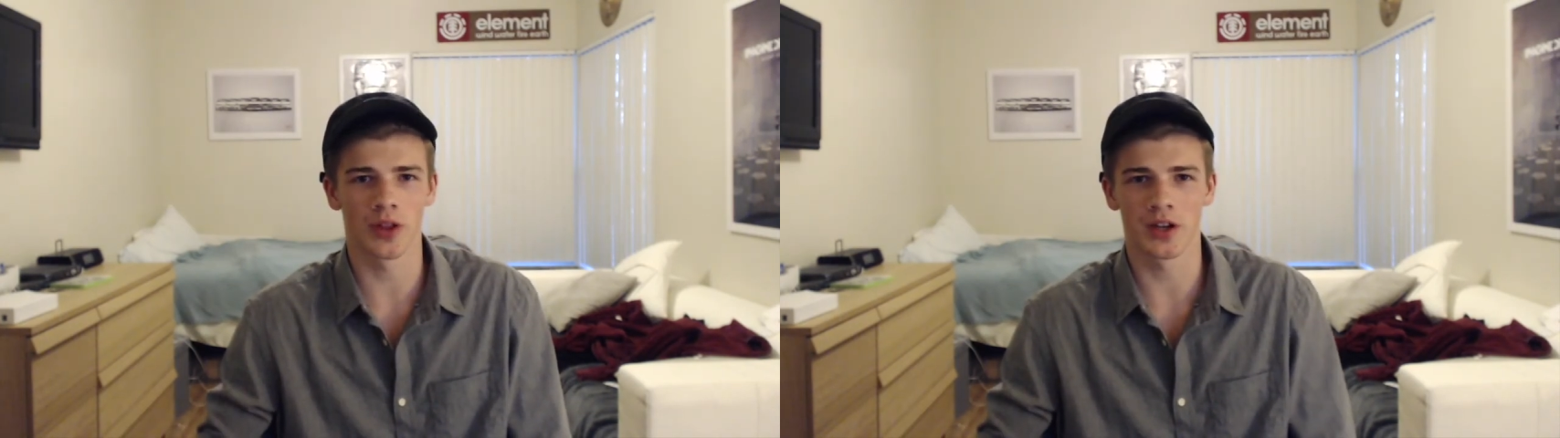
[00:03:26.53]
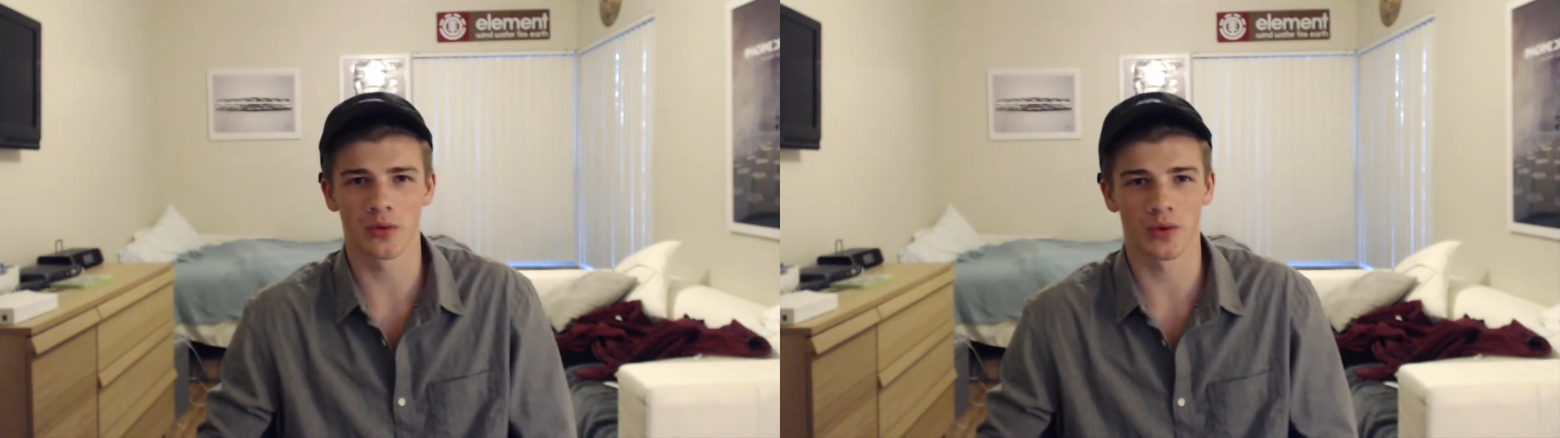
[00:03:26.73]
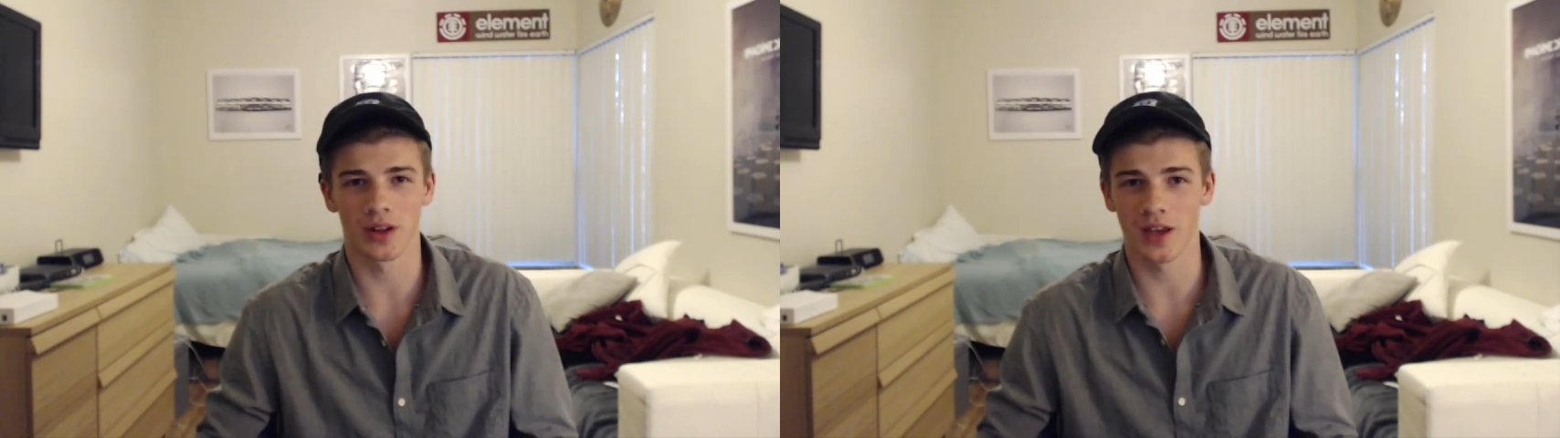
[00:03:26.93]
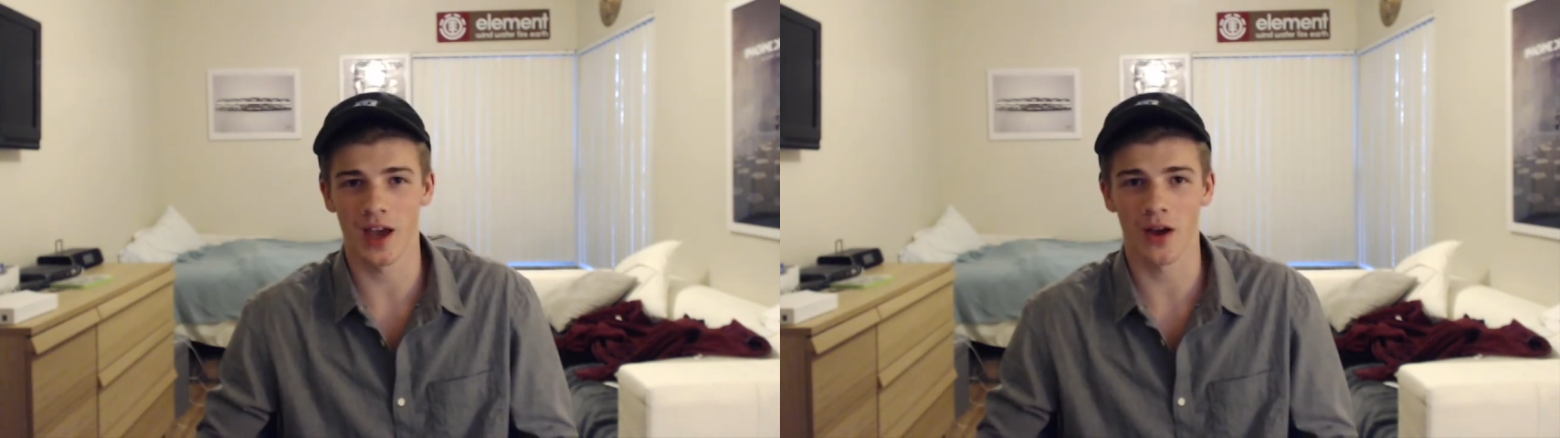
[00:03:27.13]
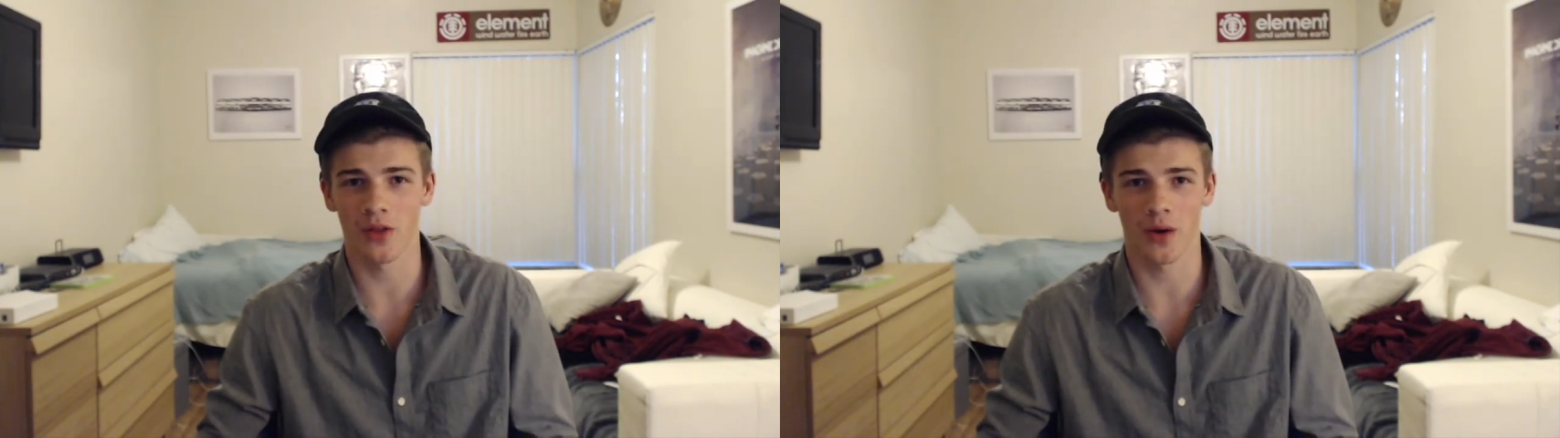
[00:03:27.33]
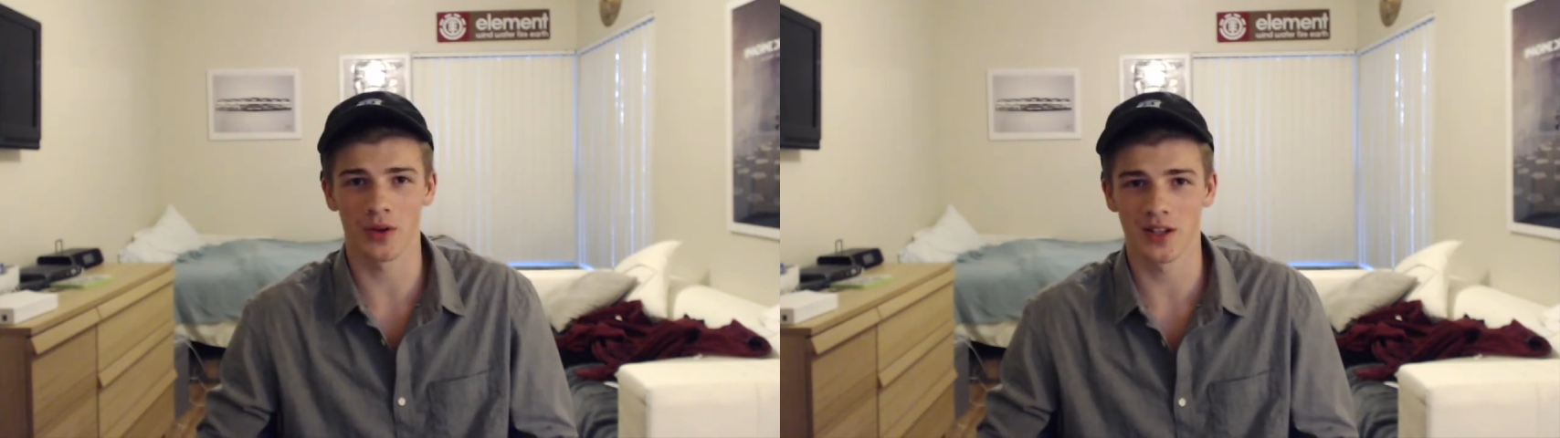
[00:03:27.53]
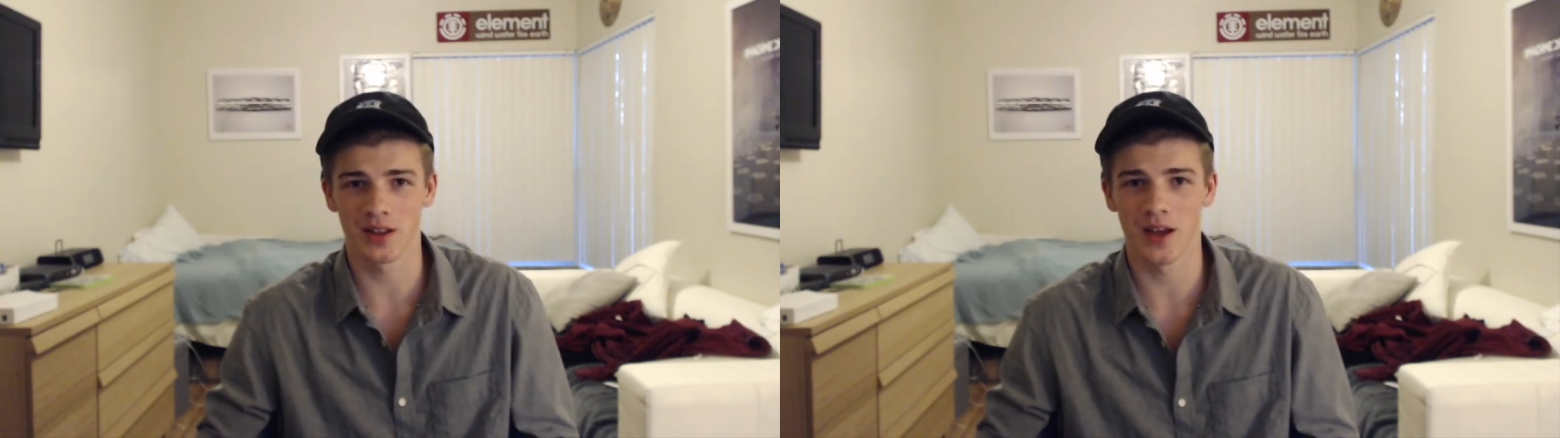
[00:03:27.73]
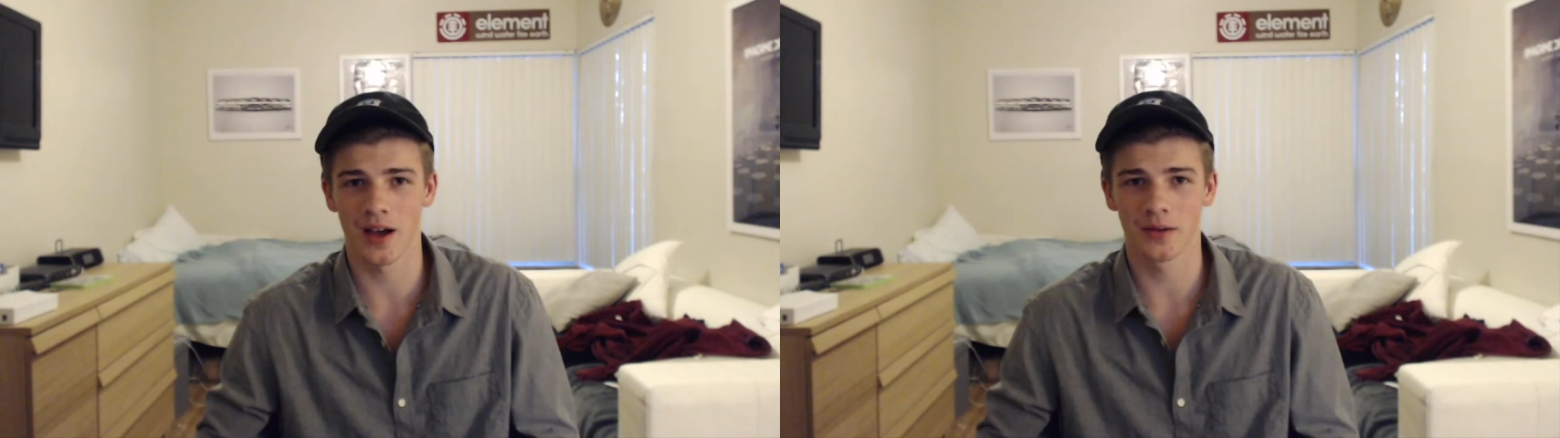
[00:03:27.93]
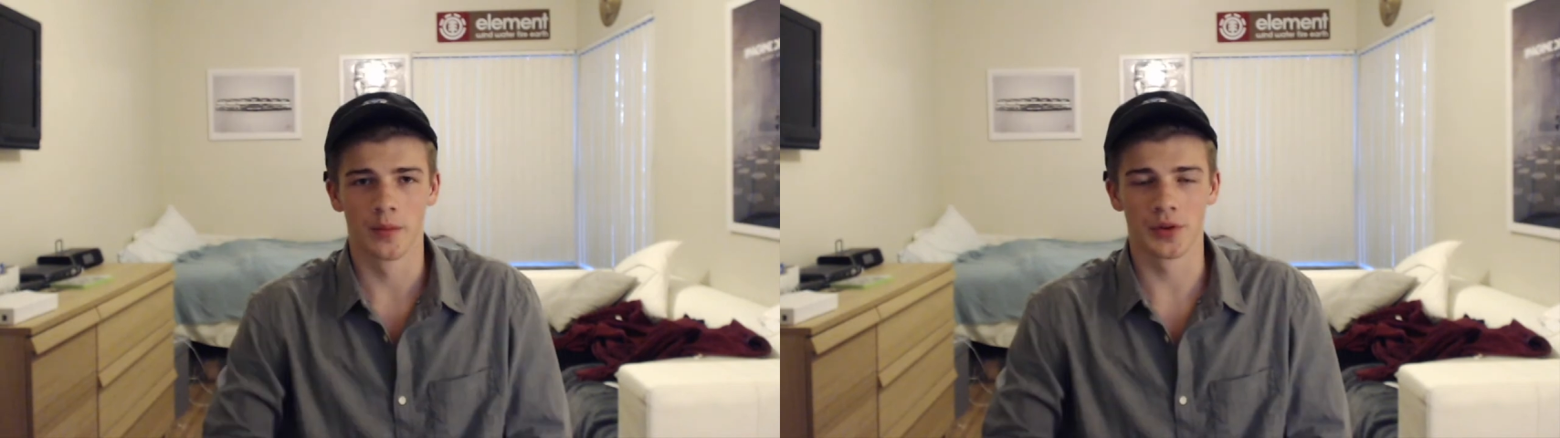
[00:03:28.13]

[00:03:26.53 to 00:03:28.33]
They didn't really care that we did that.